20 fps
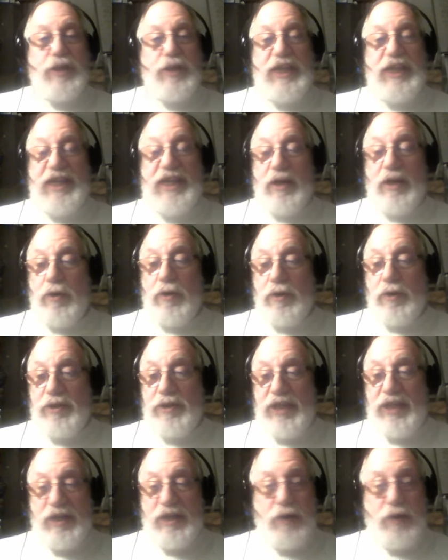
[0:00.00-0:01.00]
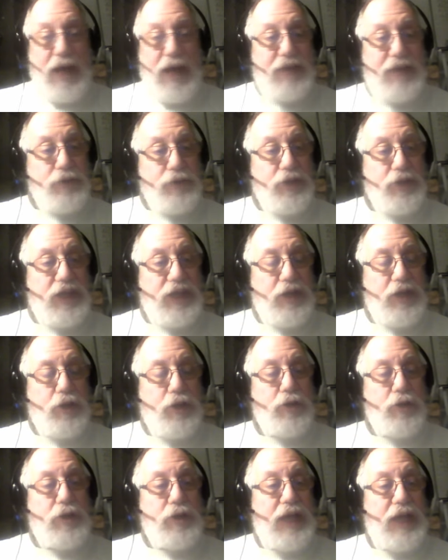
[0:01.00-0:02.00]
The letter
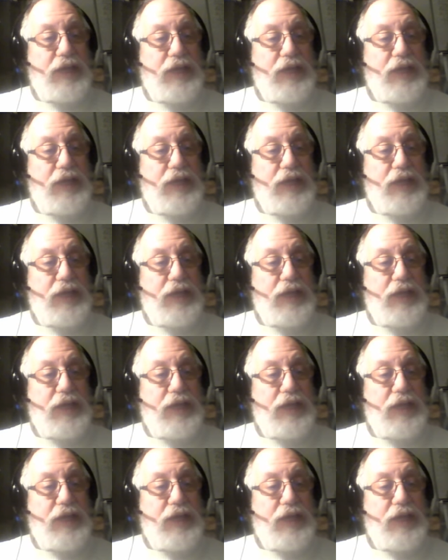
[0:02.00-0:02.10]
there